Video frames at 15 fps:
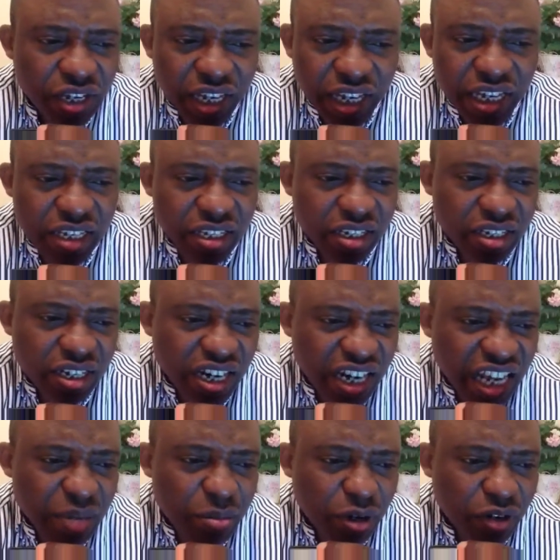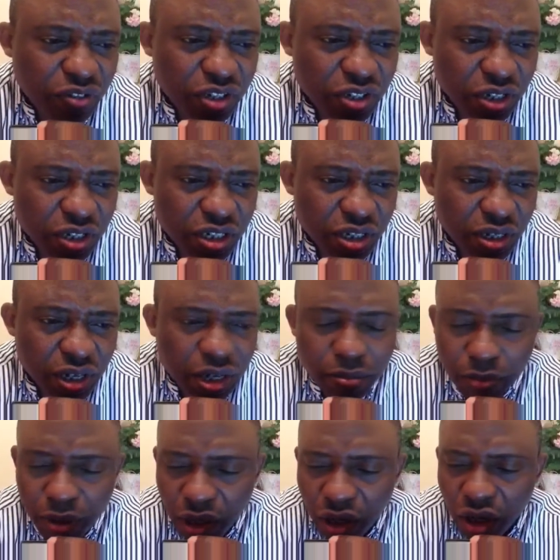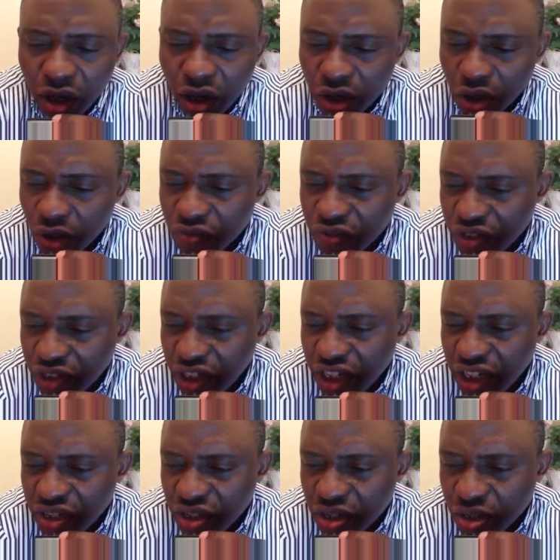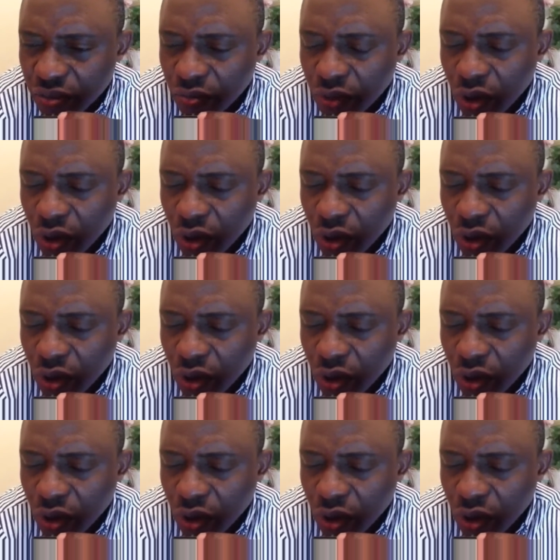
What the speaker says: In the name of Jesus, blood of Jesus,